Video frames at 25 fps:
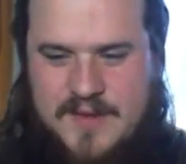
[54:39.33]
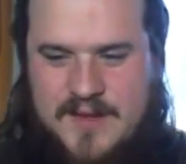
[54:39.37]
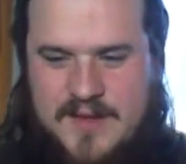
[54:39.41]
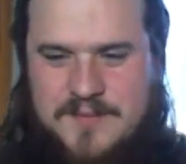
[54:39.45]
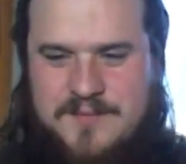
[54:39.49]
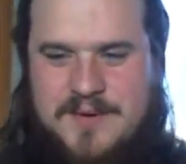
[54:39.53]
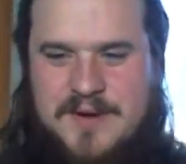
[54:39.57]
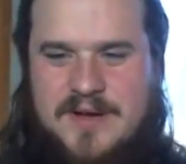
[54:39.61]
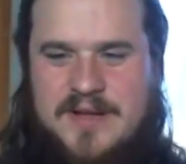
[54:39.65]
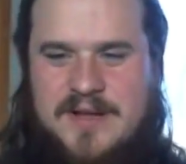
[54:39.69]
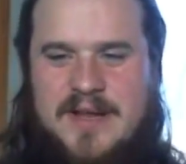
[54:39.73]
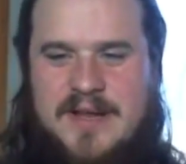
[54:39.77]

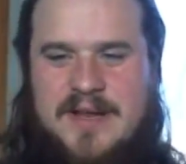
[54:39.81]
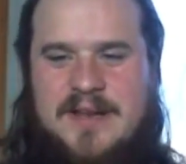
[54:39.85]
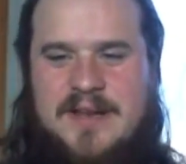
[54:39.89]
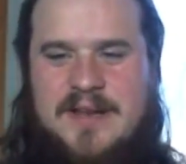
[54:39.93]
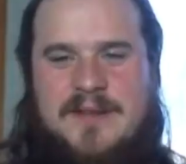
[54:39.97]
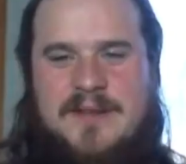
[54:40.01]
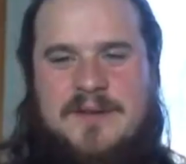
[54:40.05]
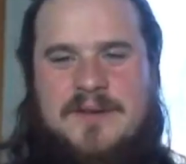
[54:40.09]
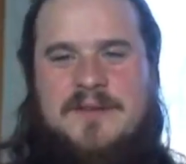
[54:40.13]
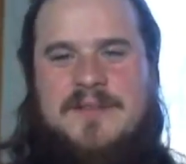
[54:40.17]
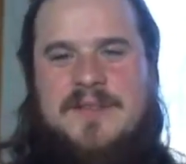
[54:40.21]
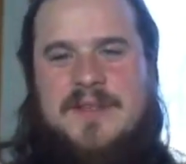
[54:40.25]
But any
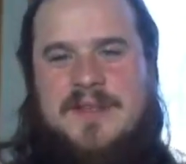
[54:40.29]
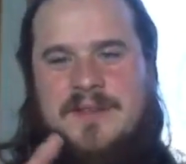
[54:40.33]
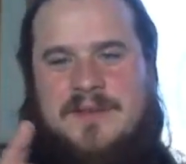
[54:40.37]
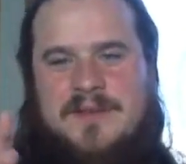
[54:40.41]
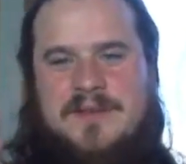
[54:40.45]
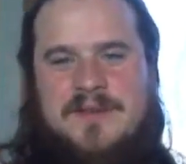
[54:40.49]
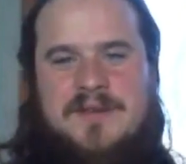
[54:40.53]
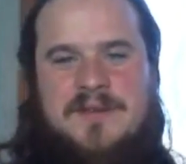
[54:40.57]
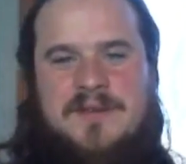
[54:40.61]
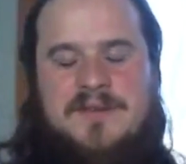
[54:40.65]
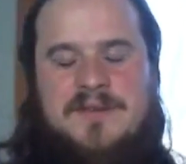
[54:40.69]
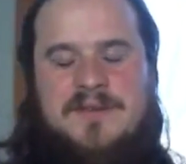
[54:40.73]
little thing you
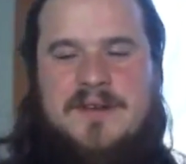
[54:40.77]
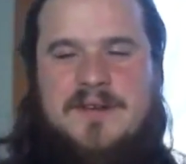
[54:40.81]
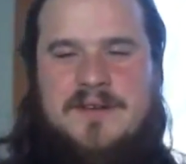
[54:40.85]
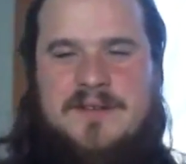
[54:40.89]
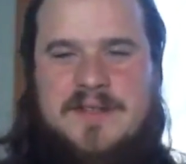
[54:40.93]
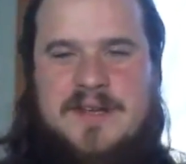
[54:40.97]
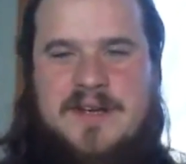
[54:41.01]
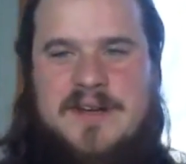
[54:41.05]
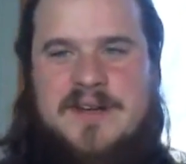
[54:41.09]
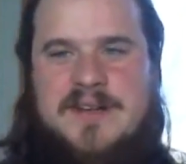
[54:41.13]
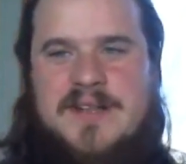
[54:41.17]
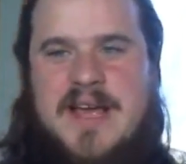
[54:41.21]
can do here
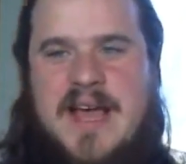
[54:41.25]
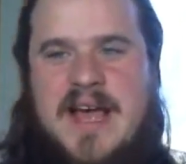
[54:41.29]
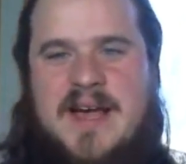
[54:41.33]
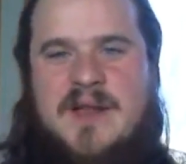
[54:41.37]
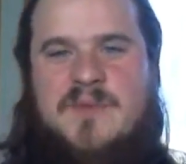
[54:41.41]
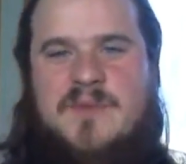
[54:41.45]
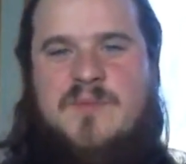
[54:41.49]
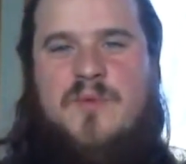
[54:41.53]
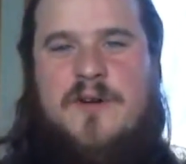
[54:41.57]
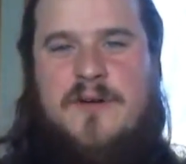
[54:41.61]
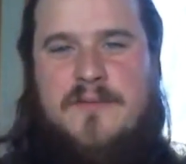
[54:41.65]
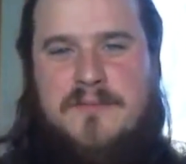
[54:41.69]
and there to
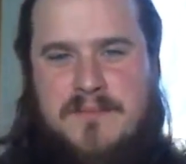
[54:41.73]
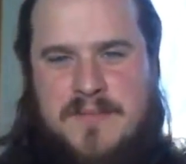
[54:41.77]
add more